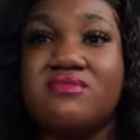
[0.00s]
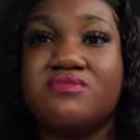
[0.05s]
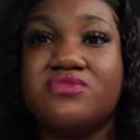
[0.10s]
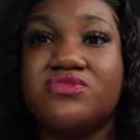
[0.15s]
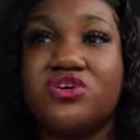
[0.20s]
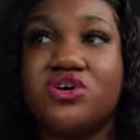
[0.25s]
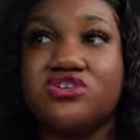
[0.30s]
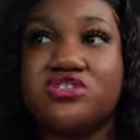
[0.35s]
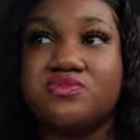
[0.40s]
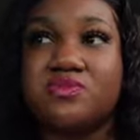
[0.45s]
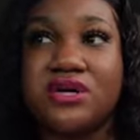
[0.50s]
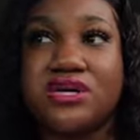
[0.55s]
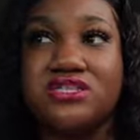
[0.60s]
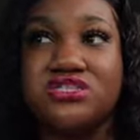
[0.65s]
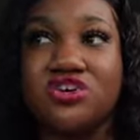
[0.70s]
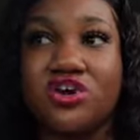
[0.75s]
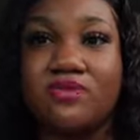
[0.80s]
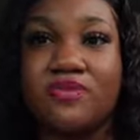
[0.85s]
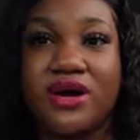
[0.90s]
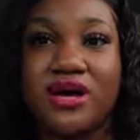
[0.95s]
those
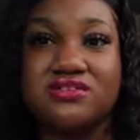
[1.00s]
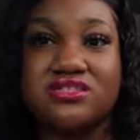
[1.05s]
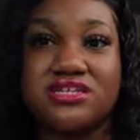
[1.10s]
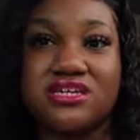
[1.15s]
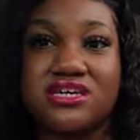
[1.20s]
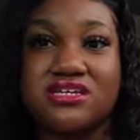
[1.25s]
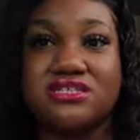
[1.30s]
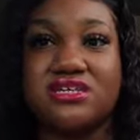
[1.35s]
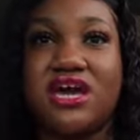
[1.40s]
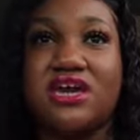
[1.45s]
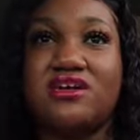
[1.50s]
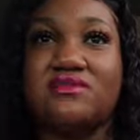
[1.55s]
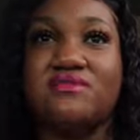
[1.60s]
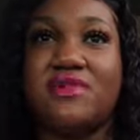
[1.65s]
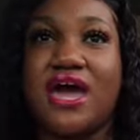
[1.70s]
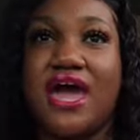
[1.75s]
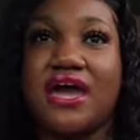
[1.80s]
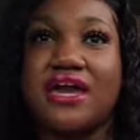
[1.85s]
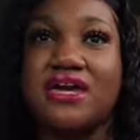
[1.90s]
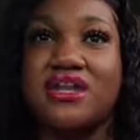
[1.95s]
bins are about to get taken
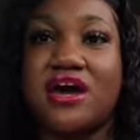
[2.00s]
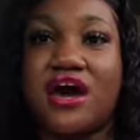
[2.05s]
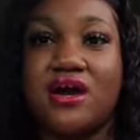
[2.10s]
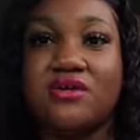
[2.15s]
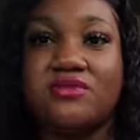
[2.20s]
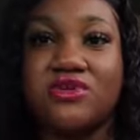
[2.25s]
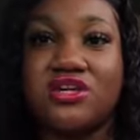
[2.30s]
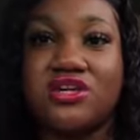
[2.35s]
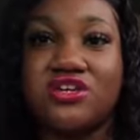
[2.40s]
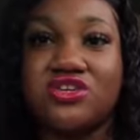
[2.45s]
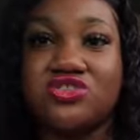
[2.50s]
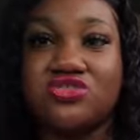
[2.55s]
back, and I'm looking